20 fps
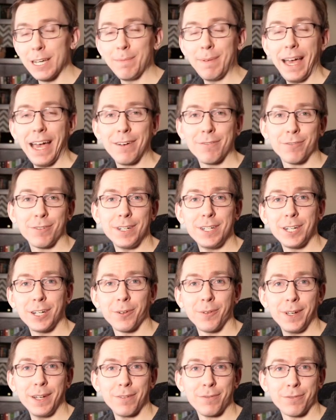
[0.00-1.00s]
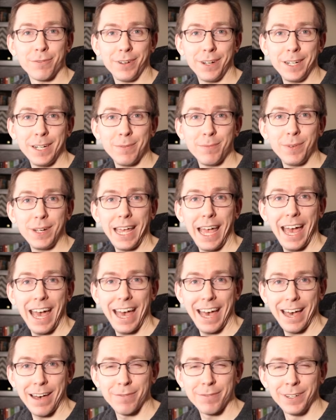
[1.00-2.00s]
up every degree of freedom we
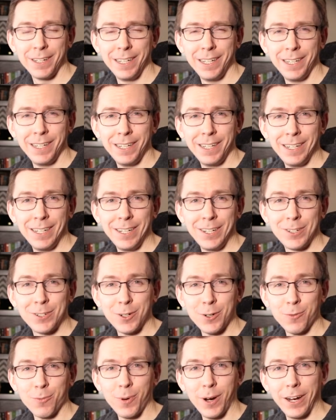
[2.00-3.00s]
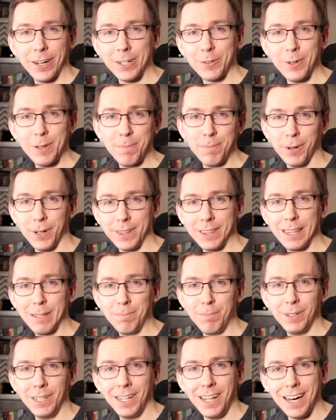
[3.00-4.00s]
have. So where do we put the
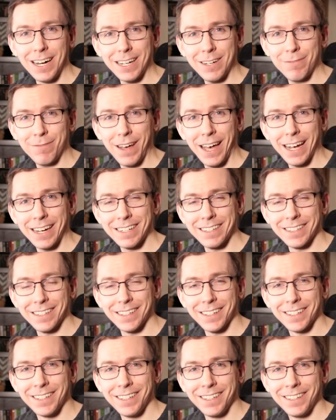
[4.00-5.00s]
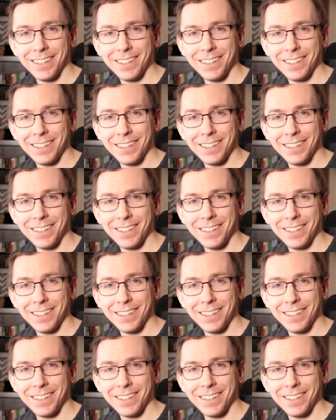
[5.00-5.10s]
block factor?